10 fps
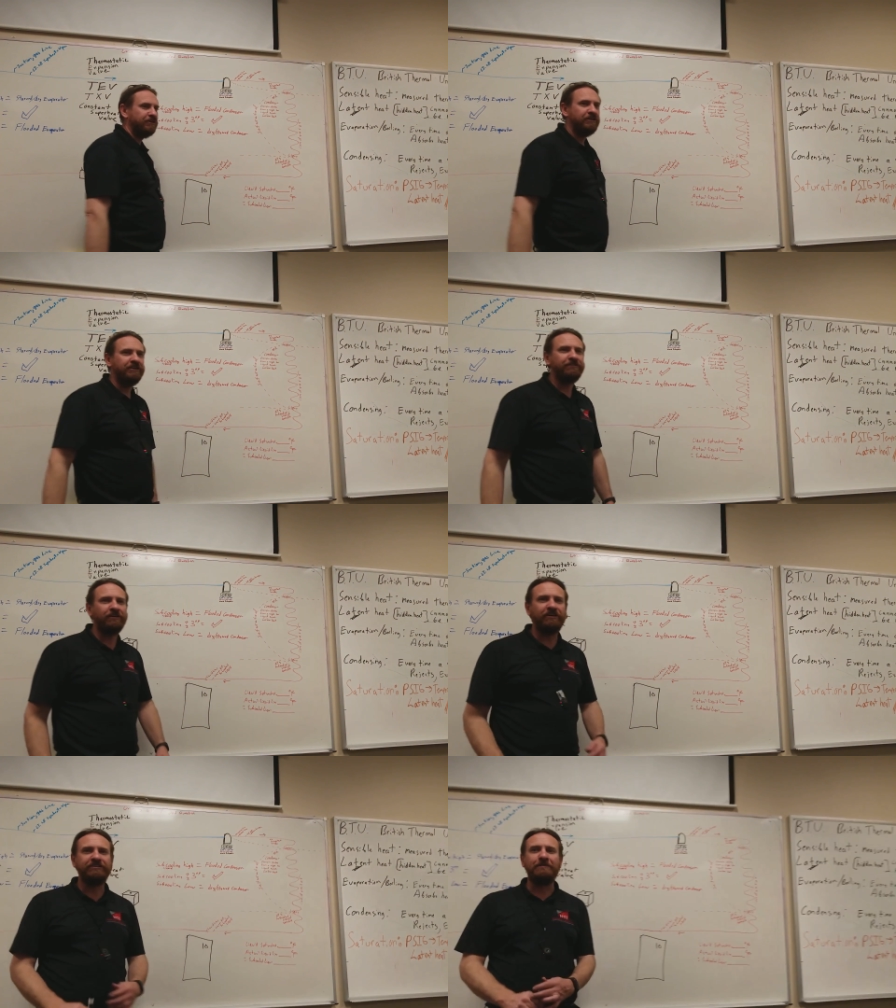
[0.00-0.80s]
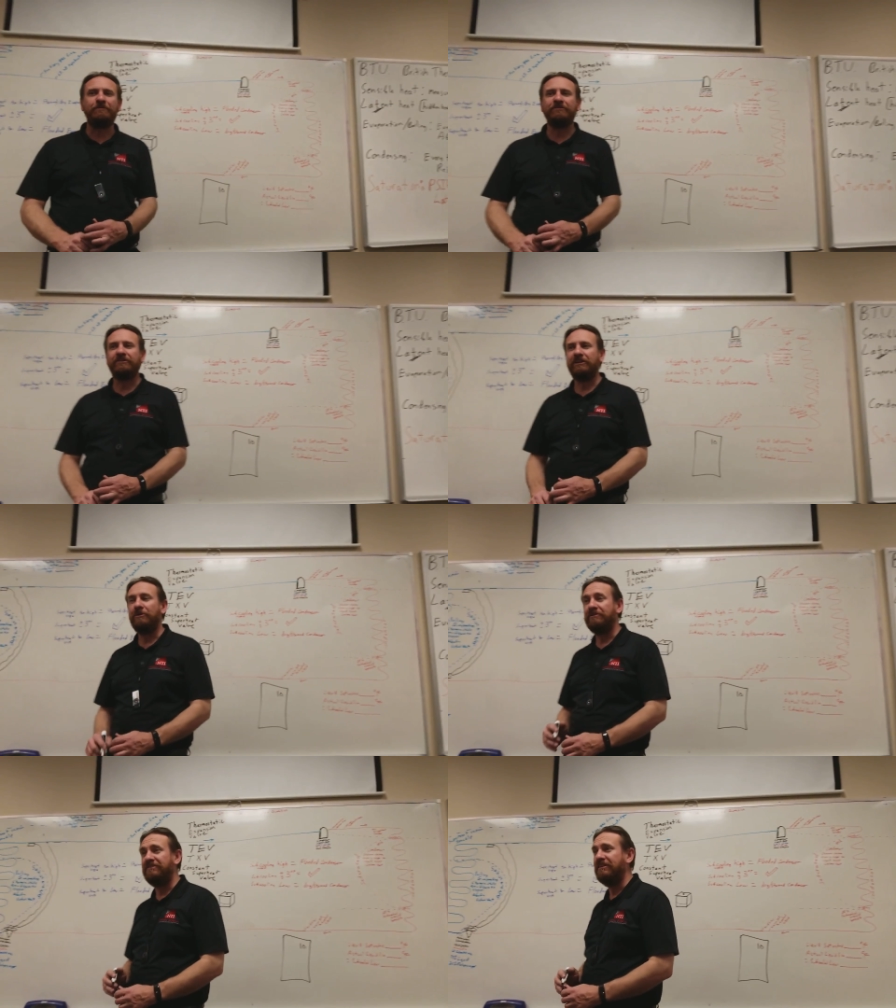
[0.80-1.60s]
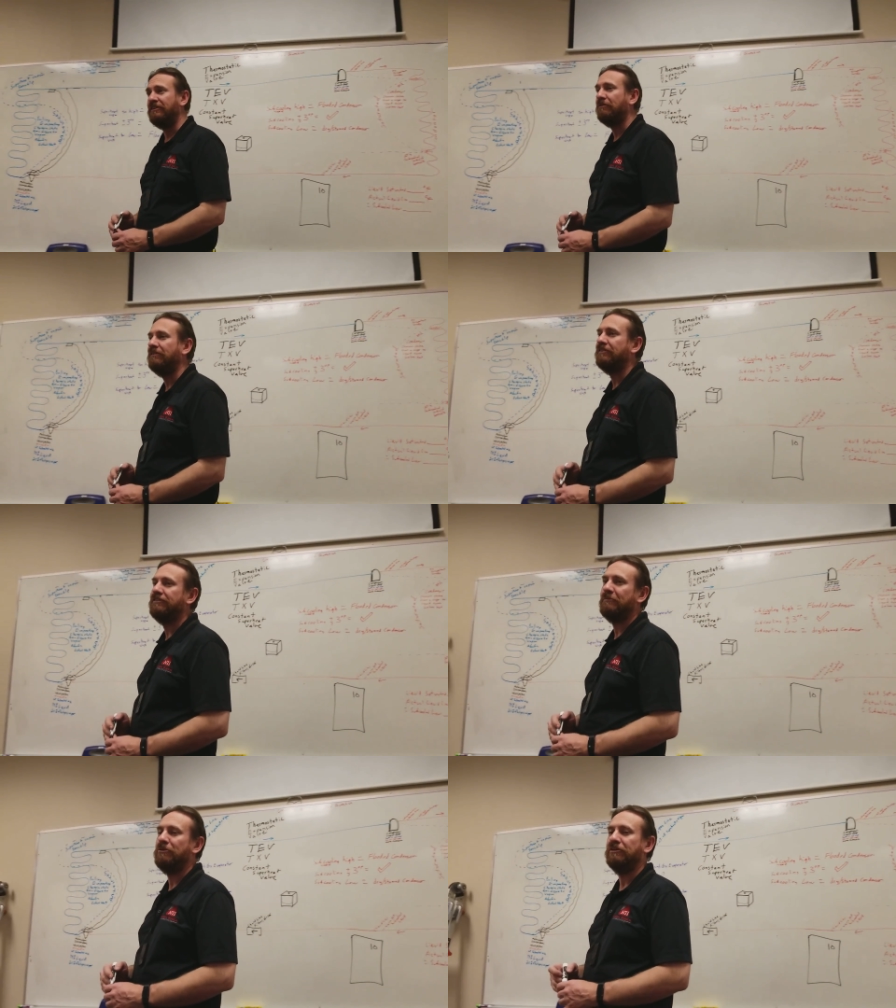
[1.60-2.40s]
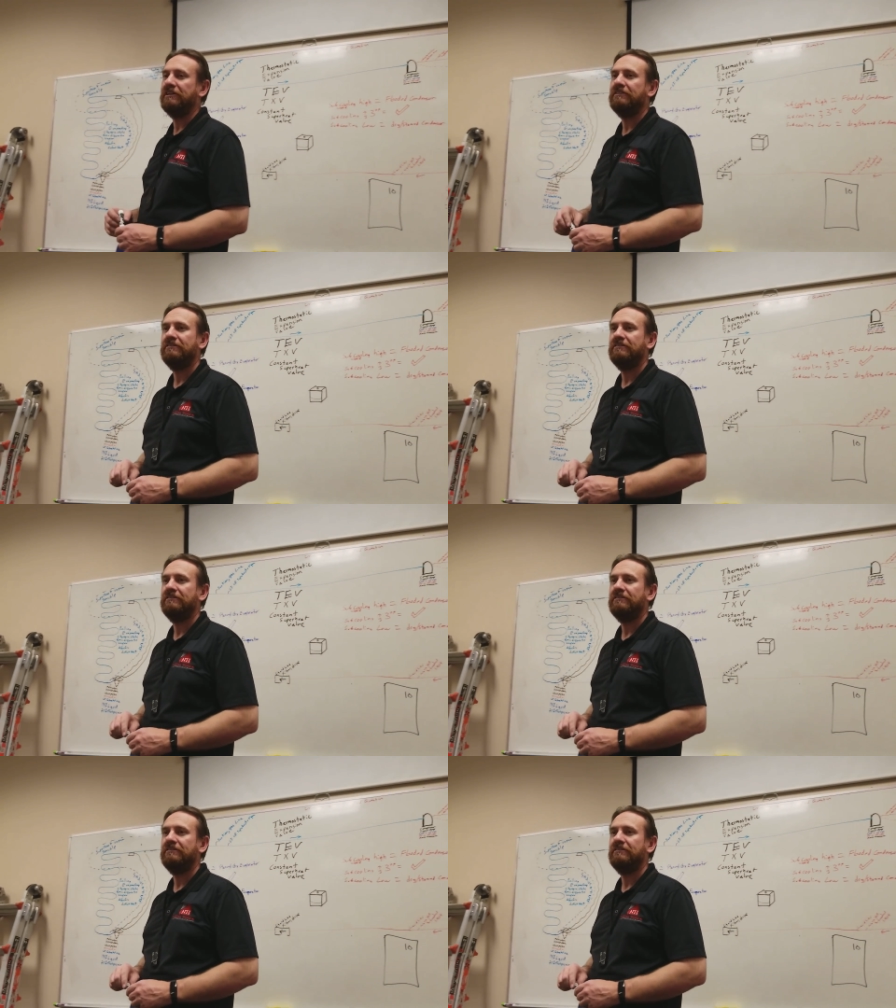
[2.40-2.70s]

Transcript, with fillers: unit, for example, we're just going to go with 10 degrees of subcooling.